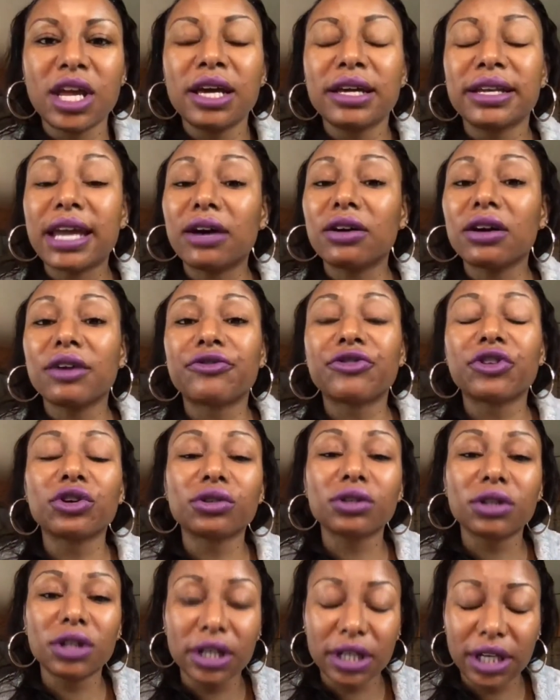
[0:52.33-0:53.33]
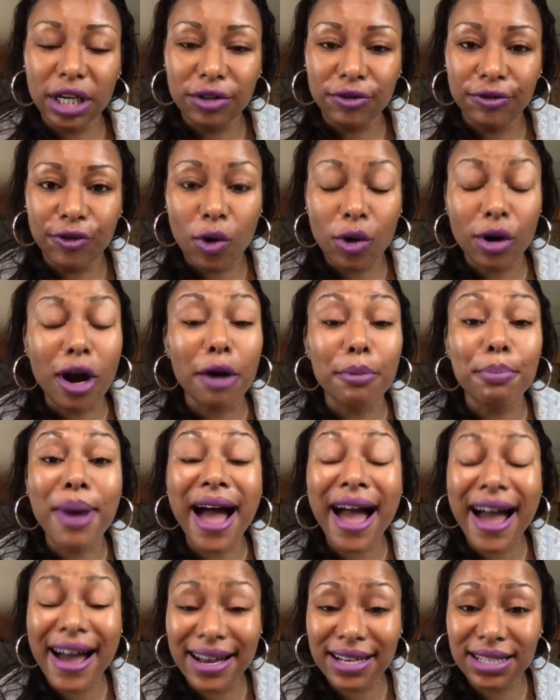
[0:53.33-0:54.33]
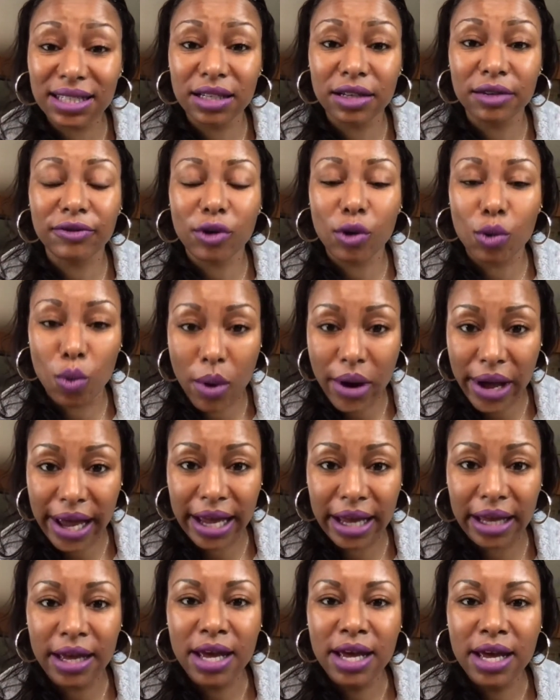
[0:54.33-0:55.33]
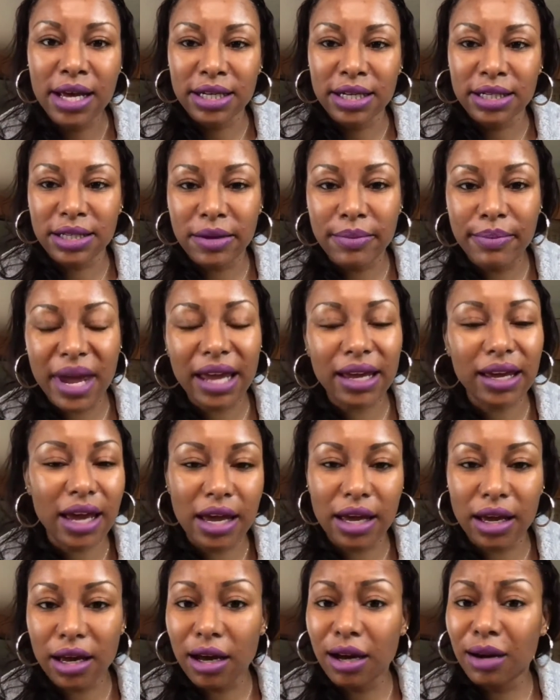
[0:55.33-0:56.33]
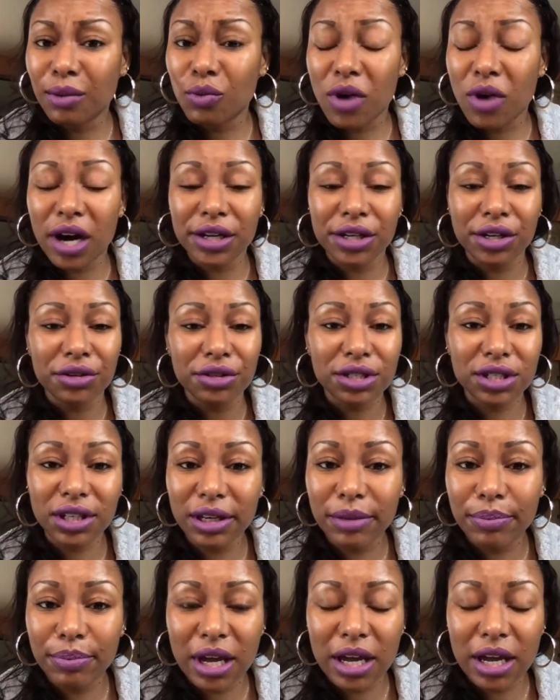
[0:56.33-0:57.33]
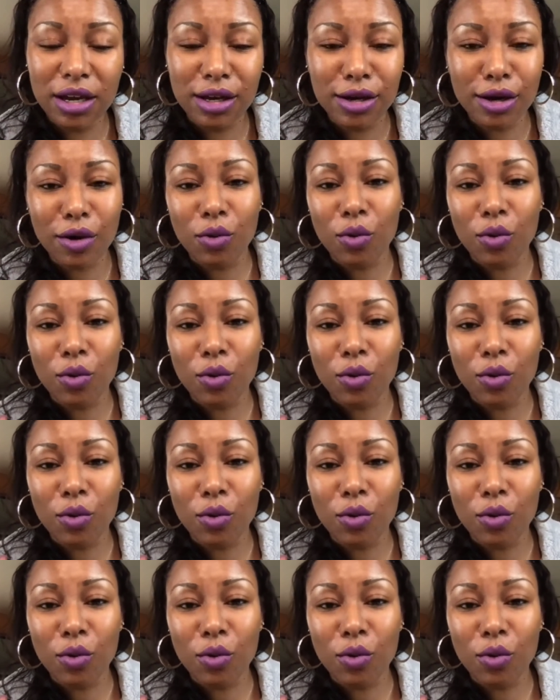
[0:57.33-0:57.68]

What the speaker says: Now, if you're looking for a passive way to make income while you're sleeping,